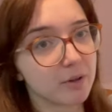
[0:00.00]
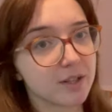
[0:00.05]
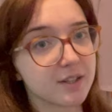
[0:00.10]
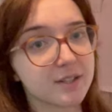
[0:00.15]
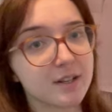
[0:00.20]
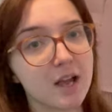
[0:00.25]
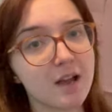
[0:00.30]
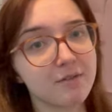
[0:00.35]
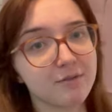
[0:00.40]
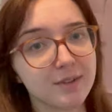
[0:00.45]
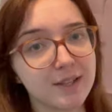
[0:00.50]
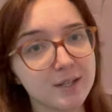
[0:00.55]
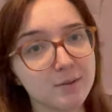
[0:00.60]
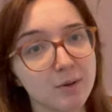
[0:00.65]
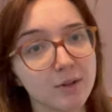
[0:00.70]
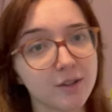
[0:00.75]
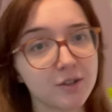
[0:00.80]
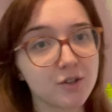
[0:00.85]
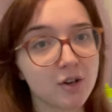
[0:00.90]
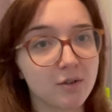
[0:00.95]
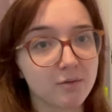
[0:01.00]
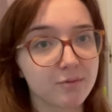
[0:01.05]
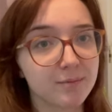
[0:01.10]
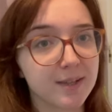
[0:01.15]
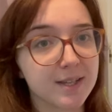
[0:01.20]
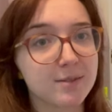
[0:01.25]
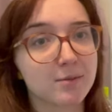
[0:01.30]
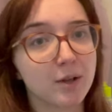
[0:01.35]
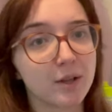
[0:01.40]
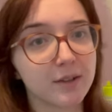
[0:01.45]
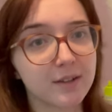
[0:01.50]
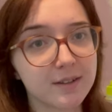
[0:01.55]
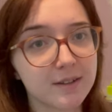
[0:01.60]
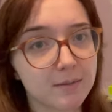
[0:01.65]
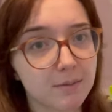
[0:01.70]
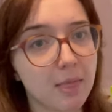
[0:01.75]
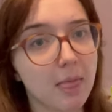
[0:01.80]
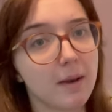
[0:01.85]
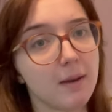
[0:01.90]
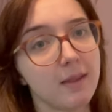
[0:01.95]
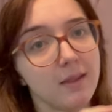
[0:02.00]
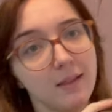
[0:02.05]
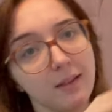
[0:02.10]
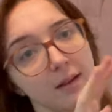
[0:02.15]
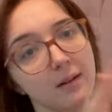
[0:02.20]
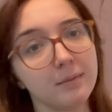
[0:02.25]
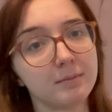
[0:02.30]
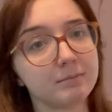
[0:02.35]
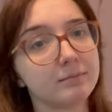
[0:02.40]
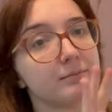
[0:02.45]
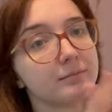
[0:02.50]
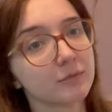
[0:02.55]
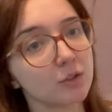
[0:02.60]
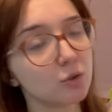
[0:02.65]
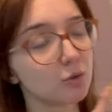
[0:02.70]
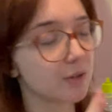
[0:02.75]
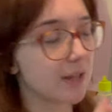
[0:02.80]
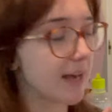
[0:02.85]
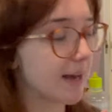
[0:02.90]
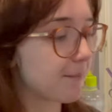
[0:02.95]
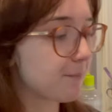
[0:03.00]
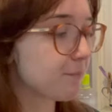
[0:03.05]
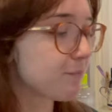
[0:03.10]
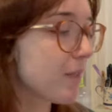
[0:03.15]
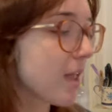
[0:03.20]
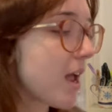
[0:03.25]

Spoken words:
the skirt from this one, the top from this one, blah, blah, blah, blah, all that.